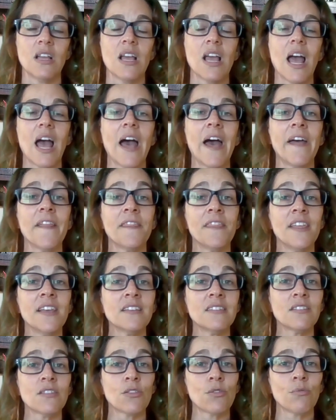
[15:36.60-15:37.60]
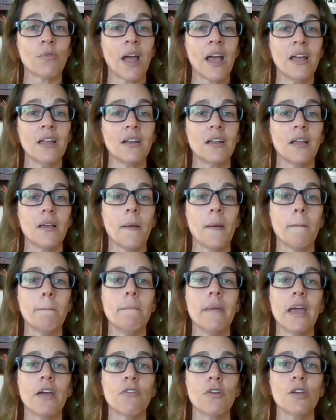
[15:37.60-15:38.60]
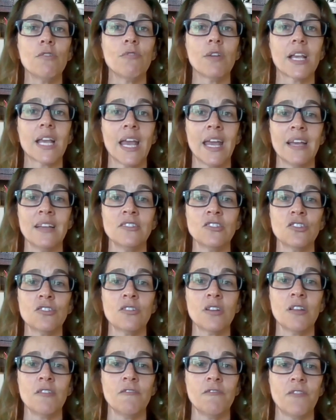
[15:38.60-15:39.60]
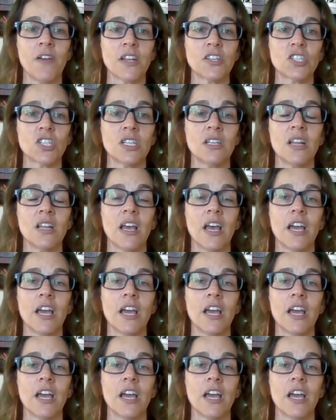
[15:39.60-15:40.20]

At this threat, Mary recants her confession